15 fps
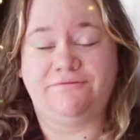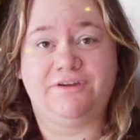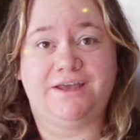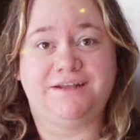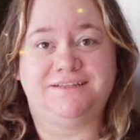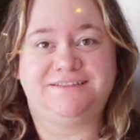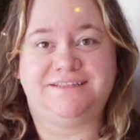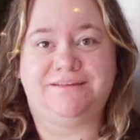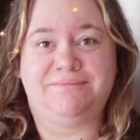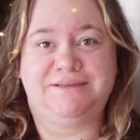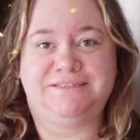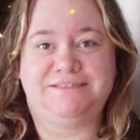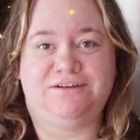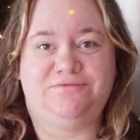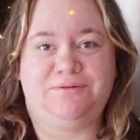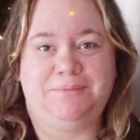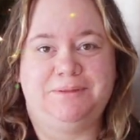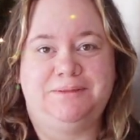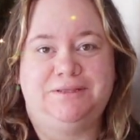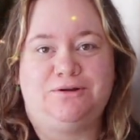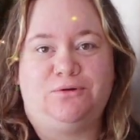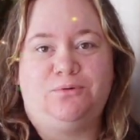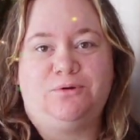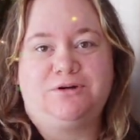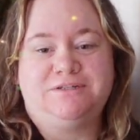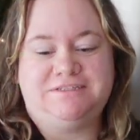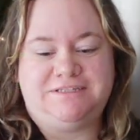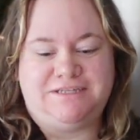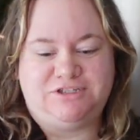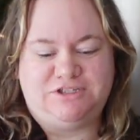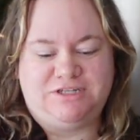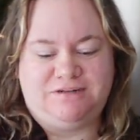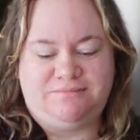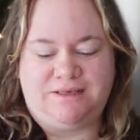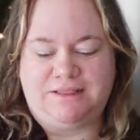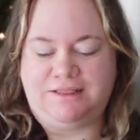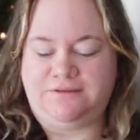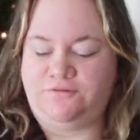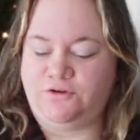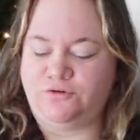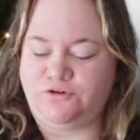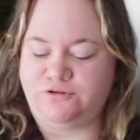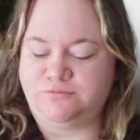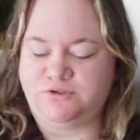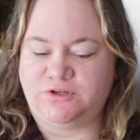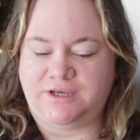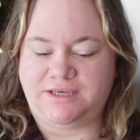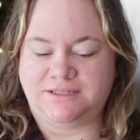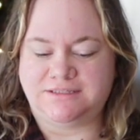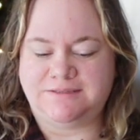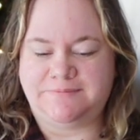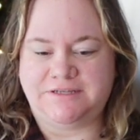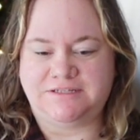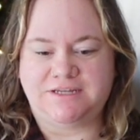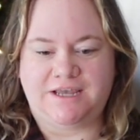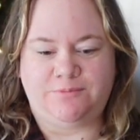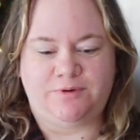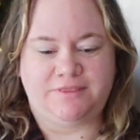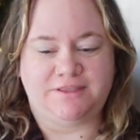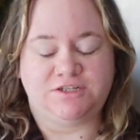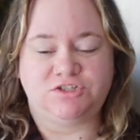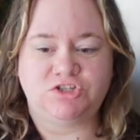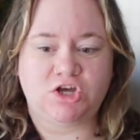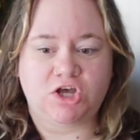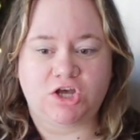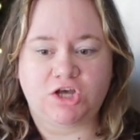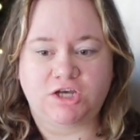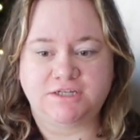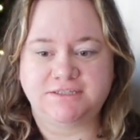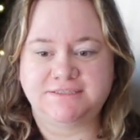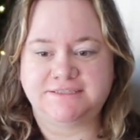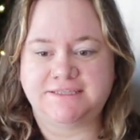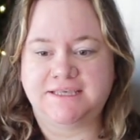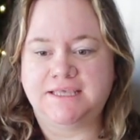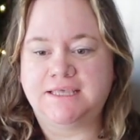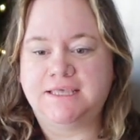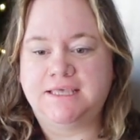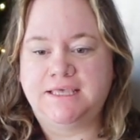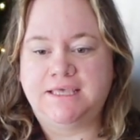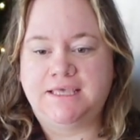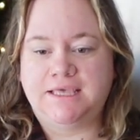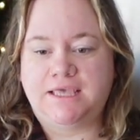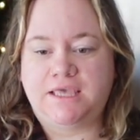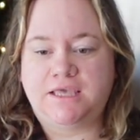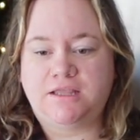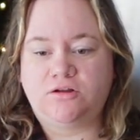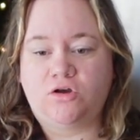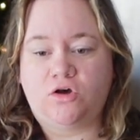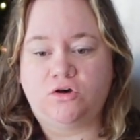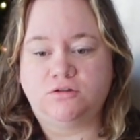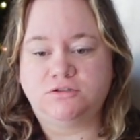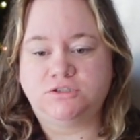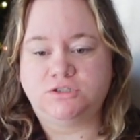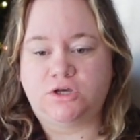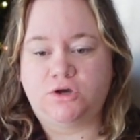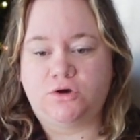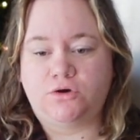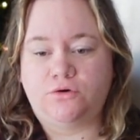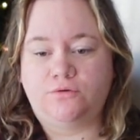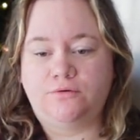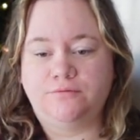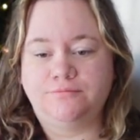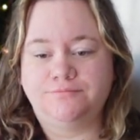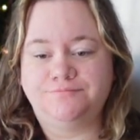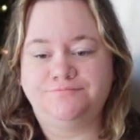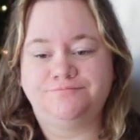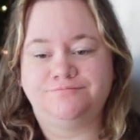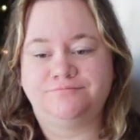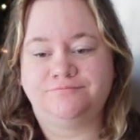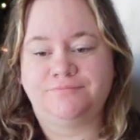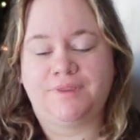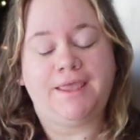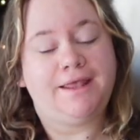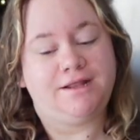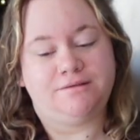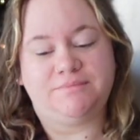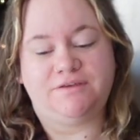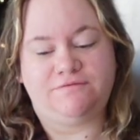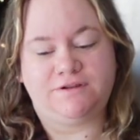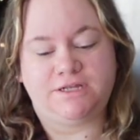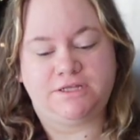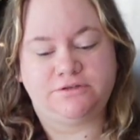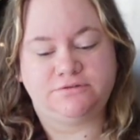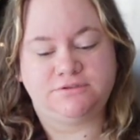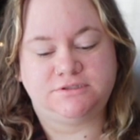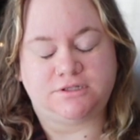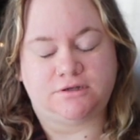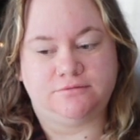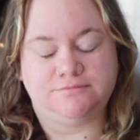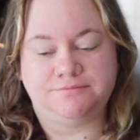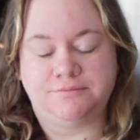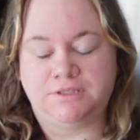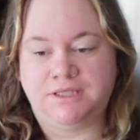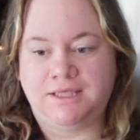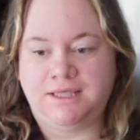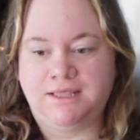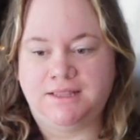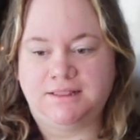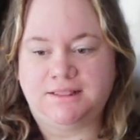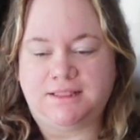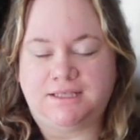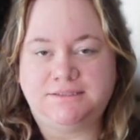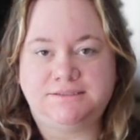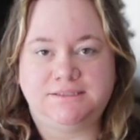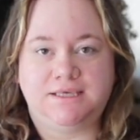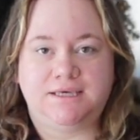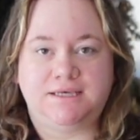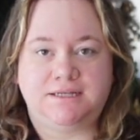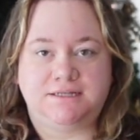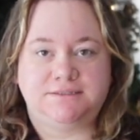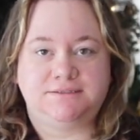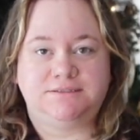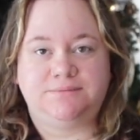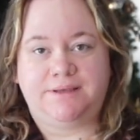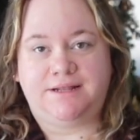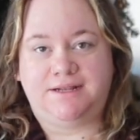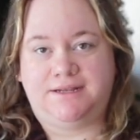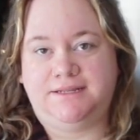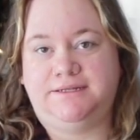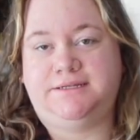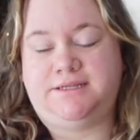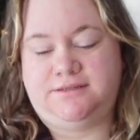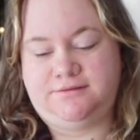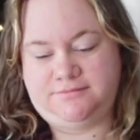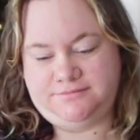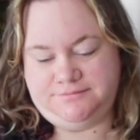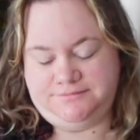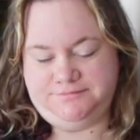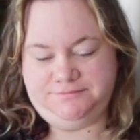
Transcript: kind of set myself up a little workstation in my living room so I can spend time with the dogs and also edit my videos. So let's get some editing done.